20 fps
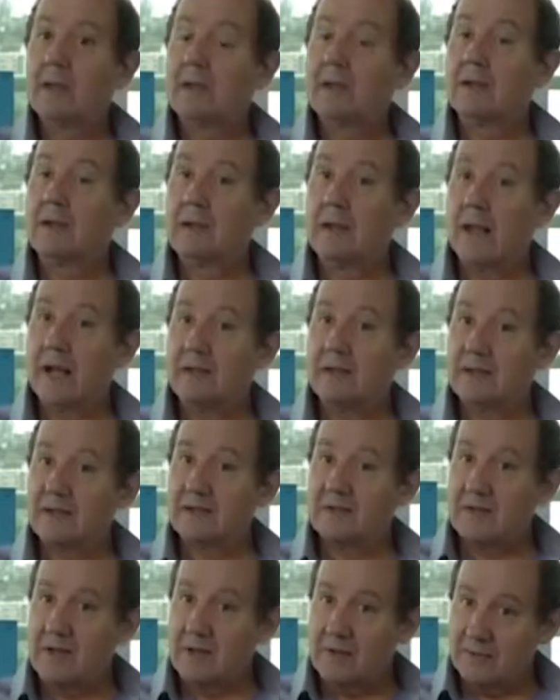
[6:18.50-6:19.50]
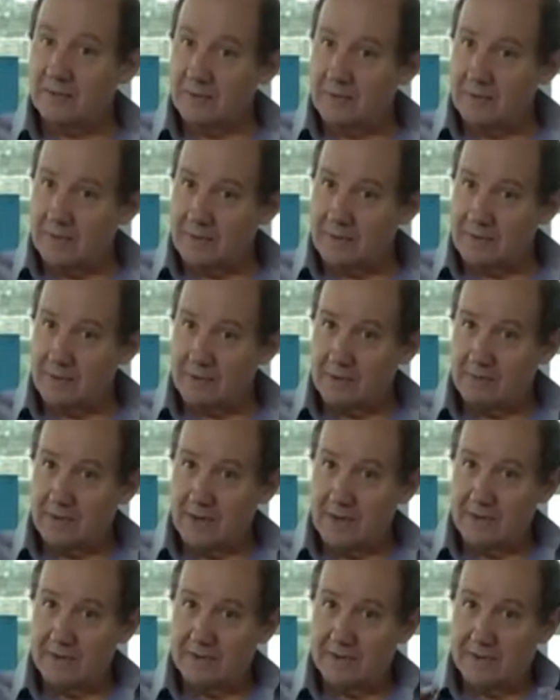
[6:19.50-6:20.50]
Lighter stuff is going to
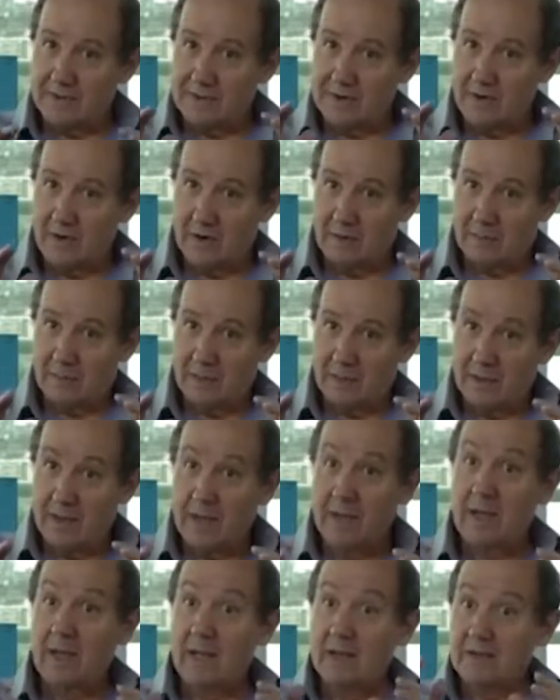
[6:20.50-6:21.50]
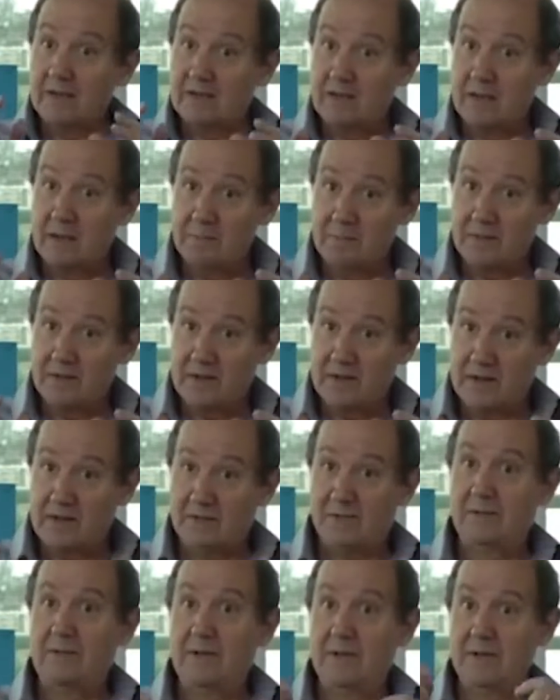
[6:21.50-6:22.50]
rise to the top, and some
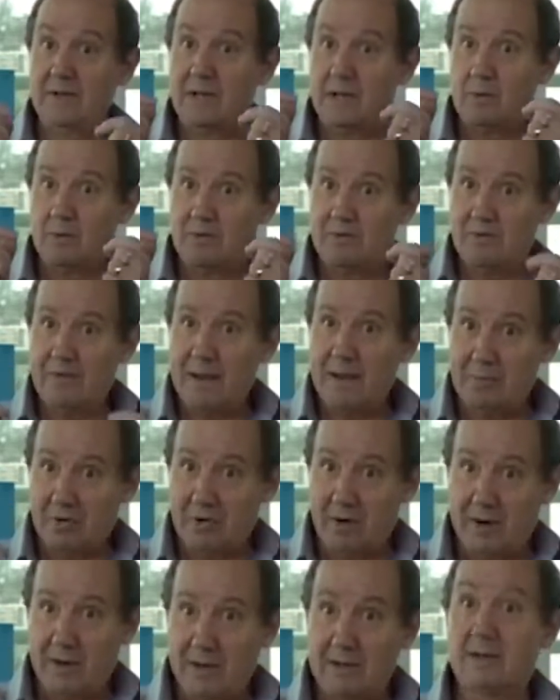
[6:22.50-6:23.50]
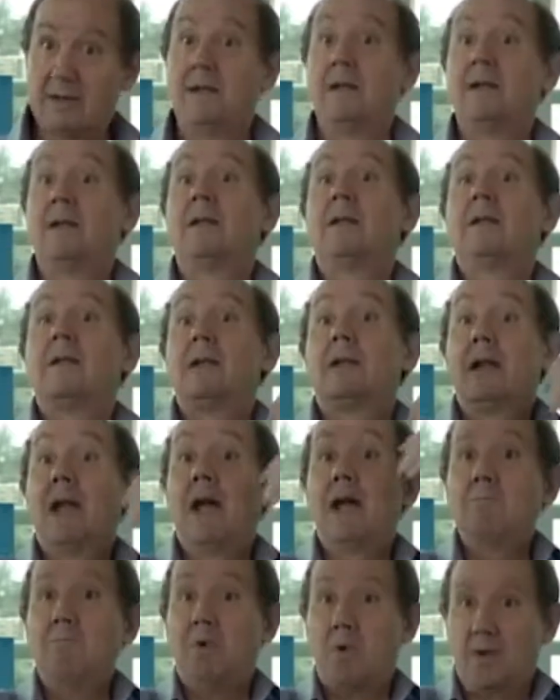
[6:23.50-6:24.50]
stuff is going to evaporate
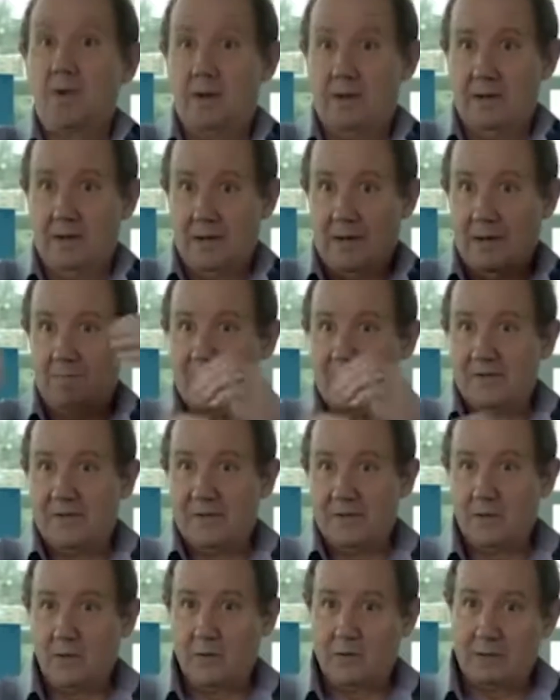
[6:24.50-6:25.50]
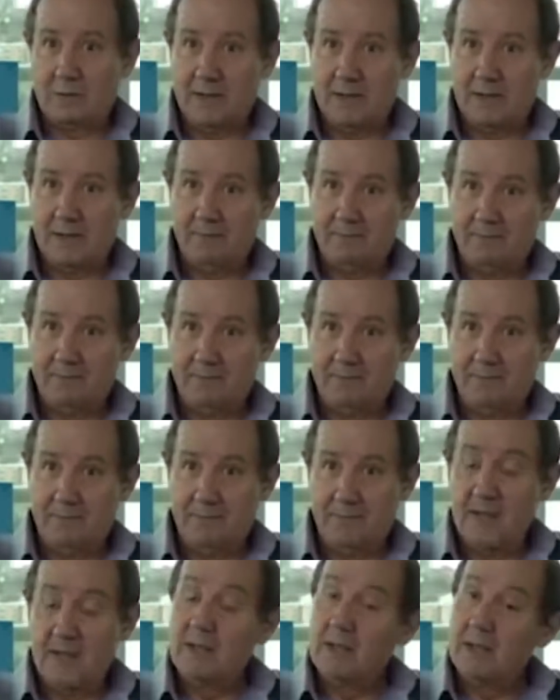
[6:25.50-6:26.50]
and boil above the saucepan.
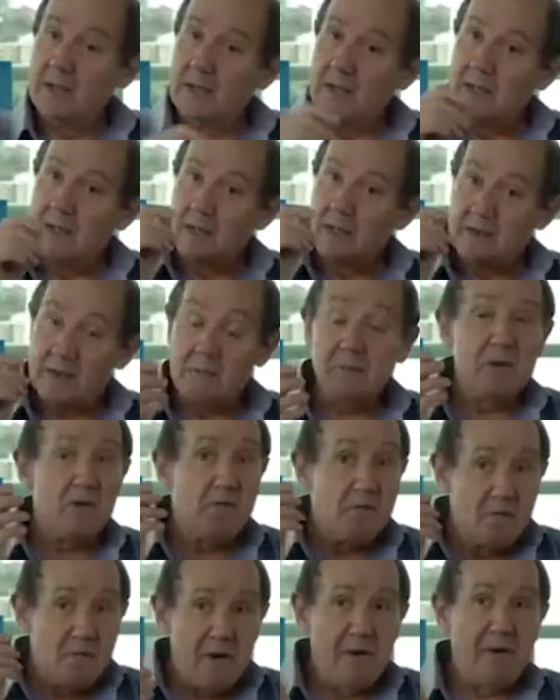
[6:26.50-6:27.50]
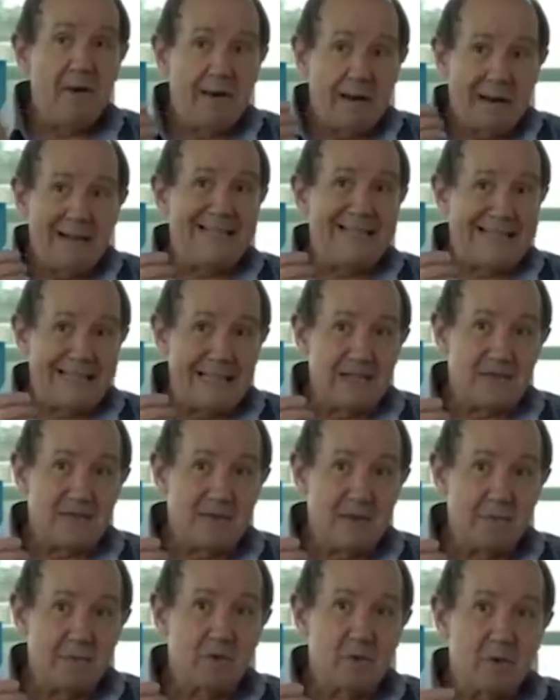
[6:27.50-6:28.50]
Now, something very like this
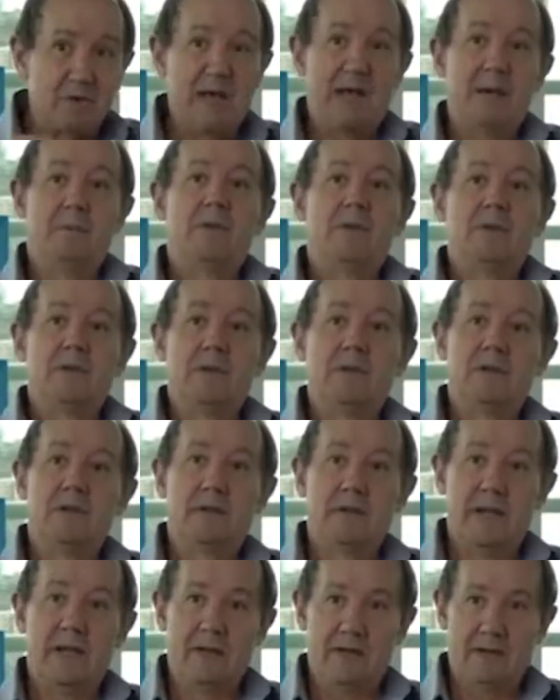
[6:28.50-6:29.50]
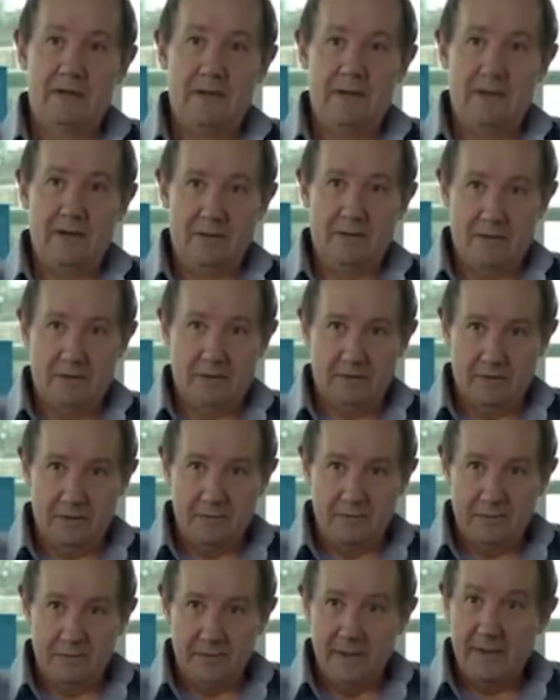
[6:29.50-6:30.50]
seems to have happened to the early Earth.
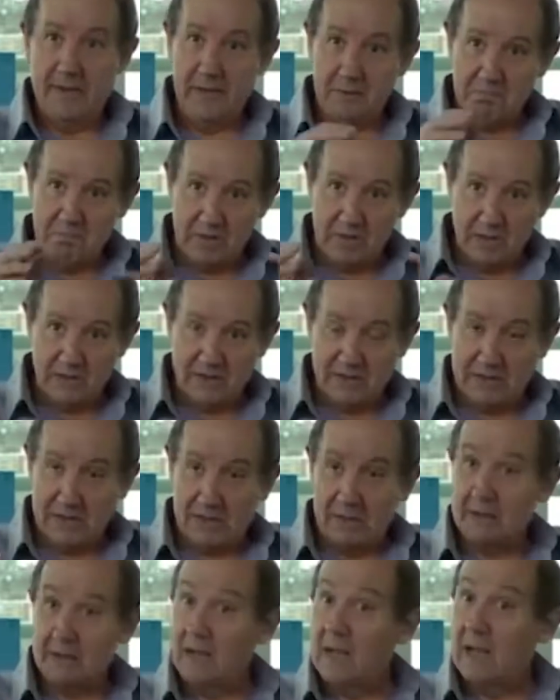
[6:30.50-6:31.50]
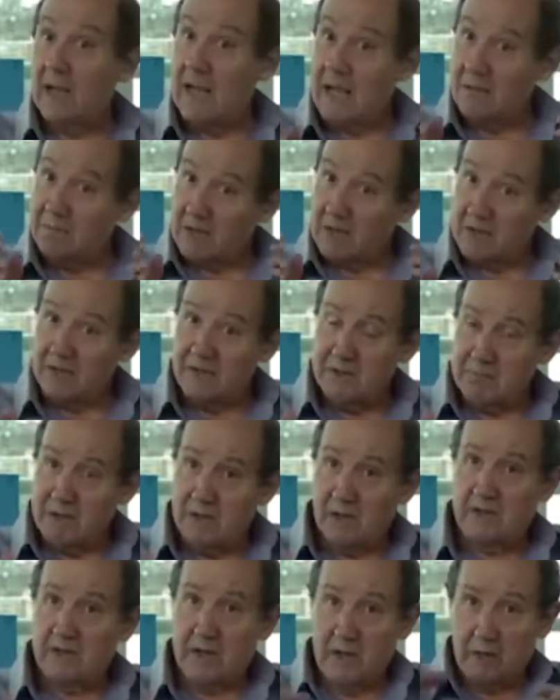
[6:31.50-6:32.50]
It melted, and because it
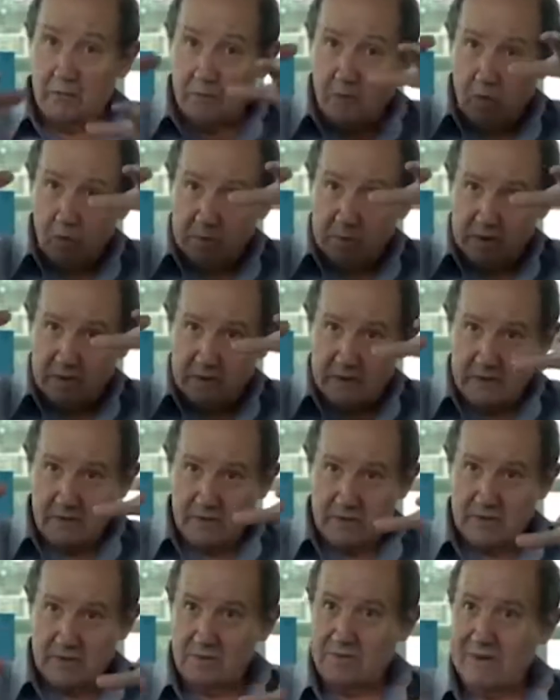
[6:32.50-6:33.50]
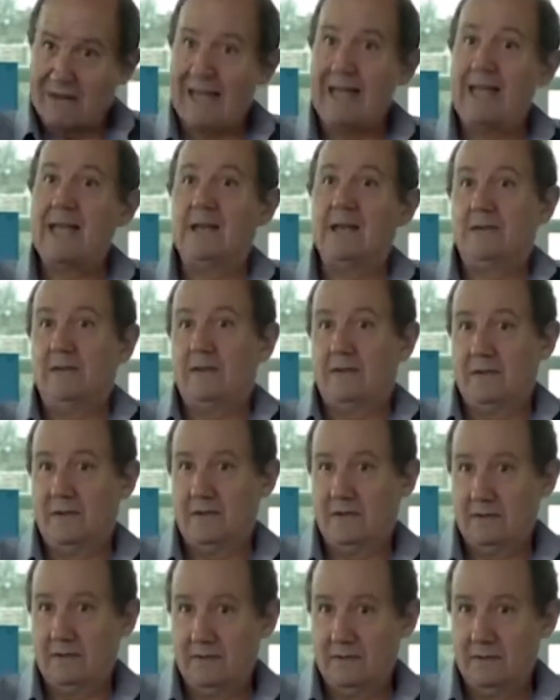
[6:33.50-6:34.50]
melted, it formed a series of
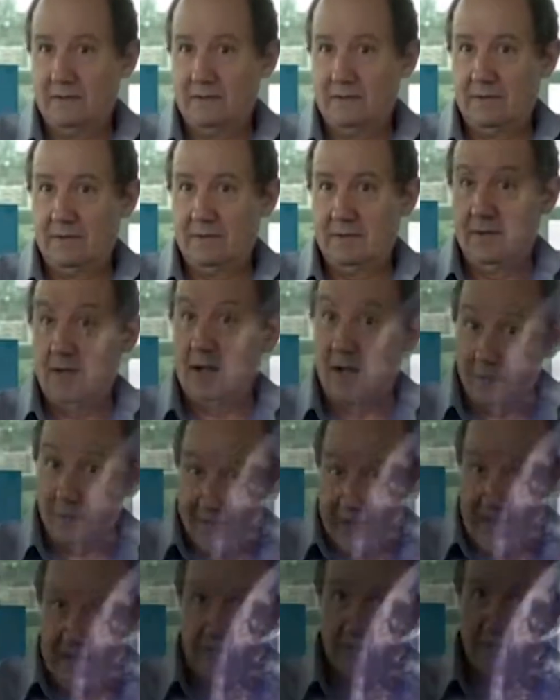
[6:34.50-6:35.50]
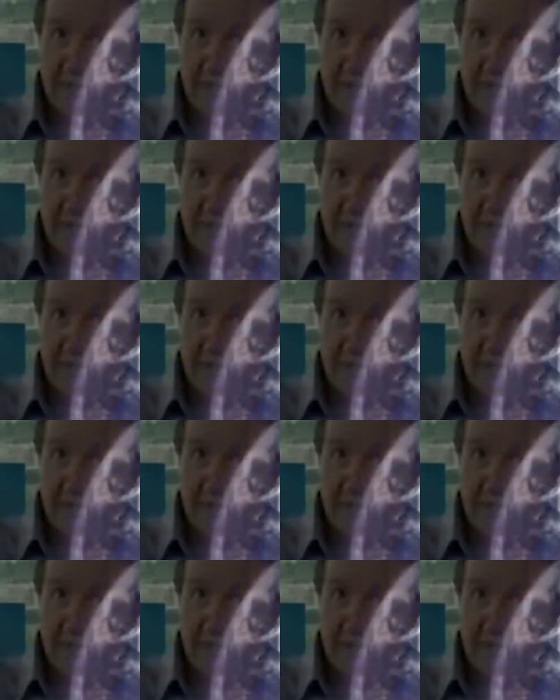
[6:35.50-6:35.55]
layers, and they give